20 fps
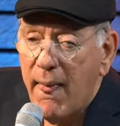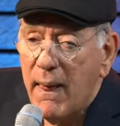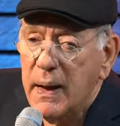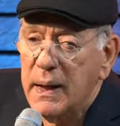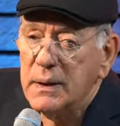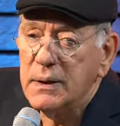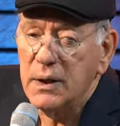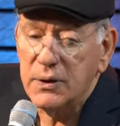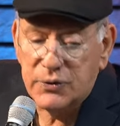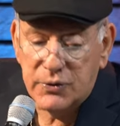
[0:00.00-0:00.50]

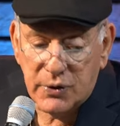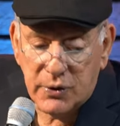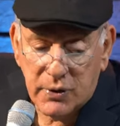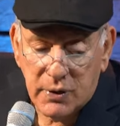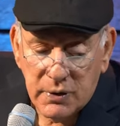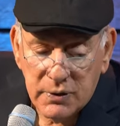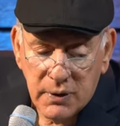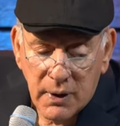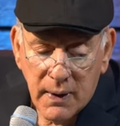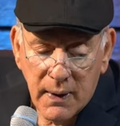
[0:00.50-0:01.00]
in the
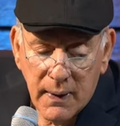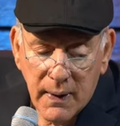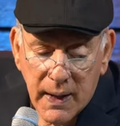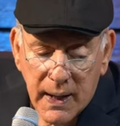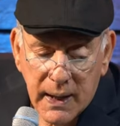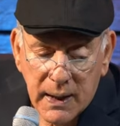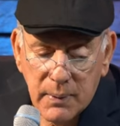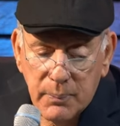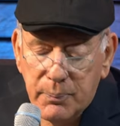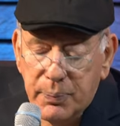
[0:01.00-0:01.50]
dirt,
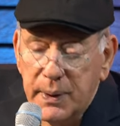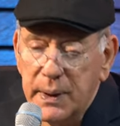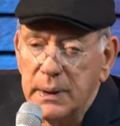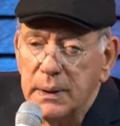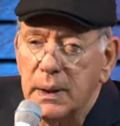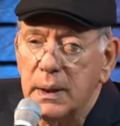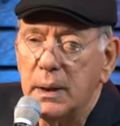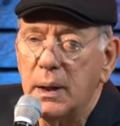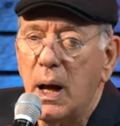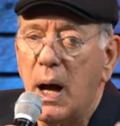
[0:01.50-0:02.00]
and
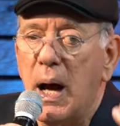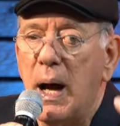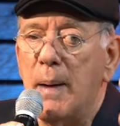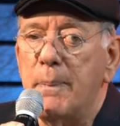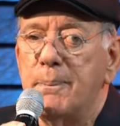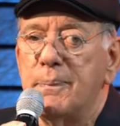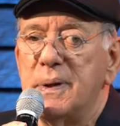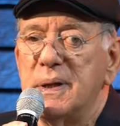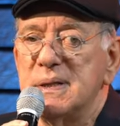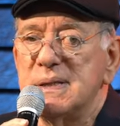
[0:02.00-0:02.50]
bringing
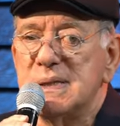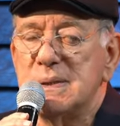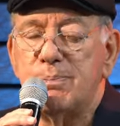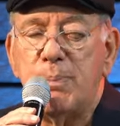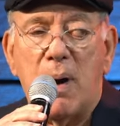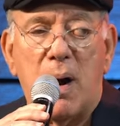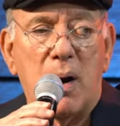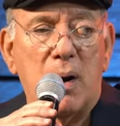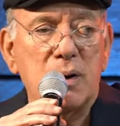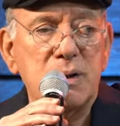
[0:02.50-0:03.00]
up the
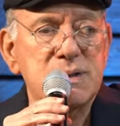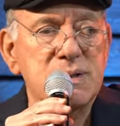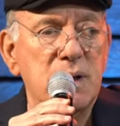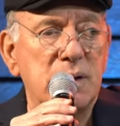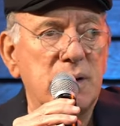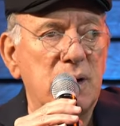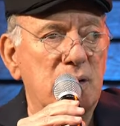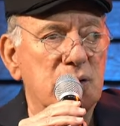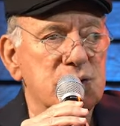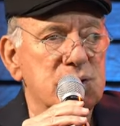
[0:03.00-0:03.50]
sparks
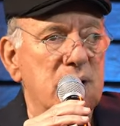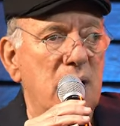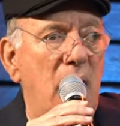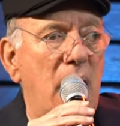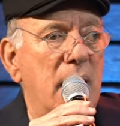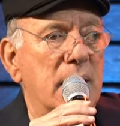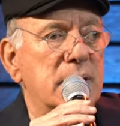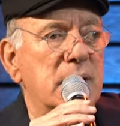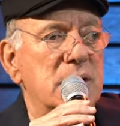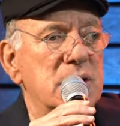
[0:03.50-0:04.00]
that are
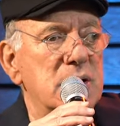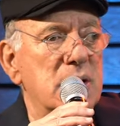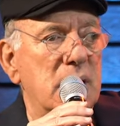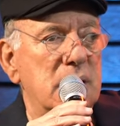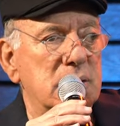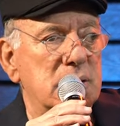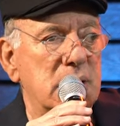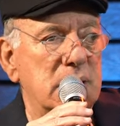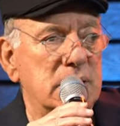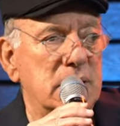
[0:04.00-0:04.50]
God,
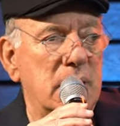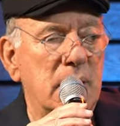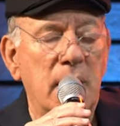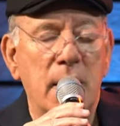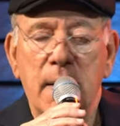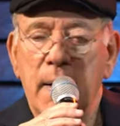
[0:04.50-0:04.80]
and